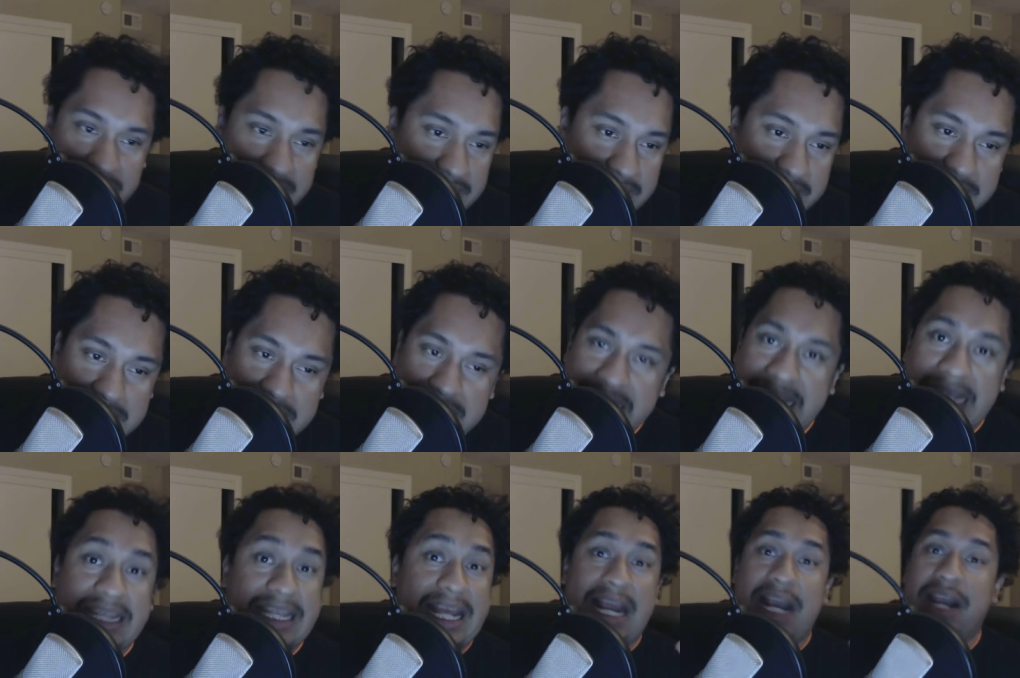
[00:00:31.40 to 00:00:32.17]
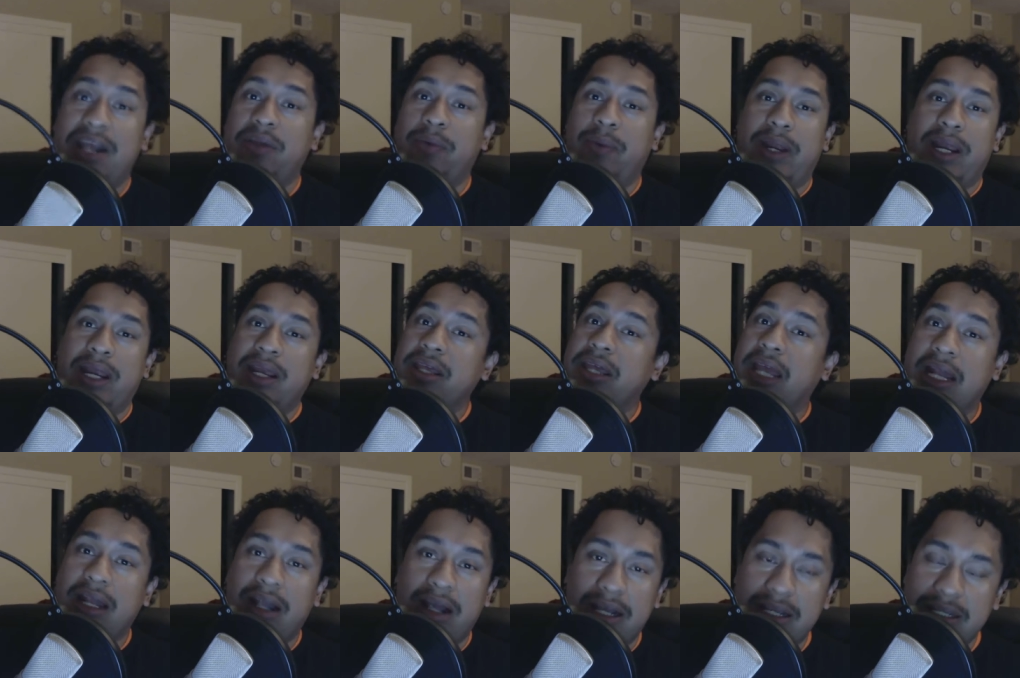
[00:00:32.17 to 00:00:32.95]
Let's just get that out of the way.
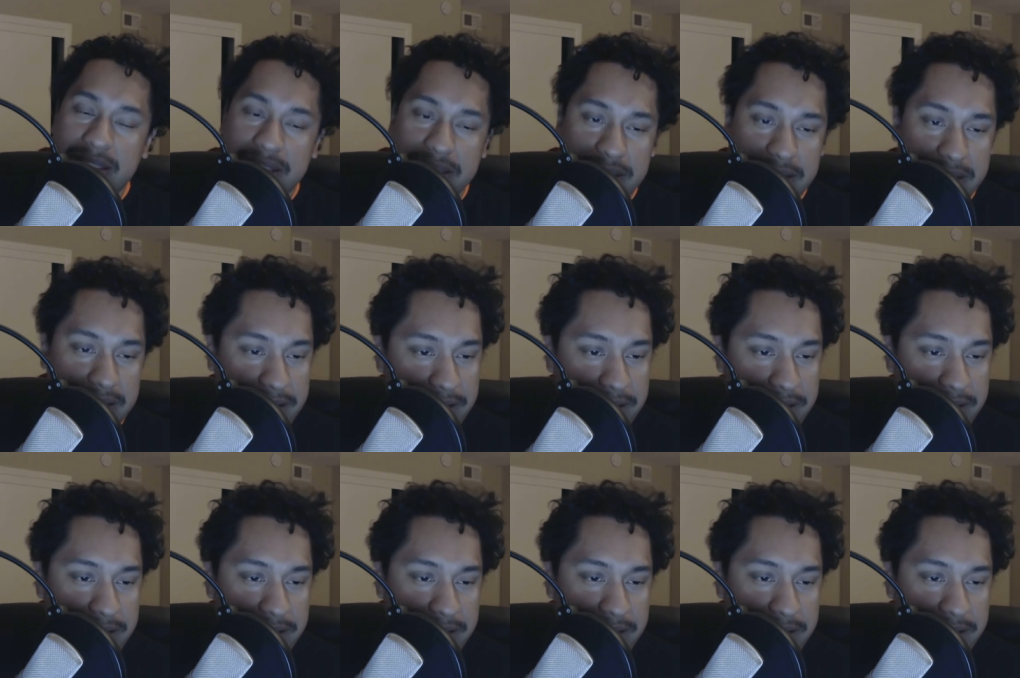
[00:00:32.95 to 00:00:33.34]
They lost.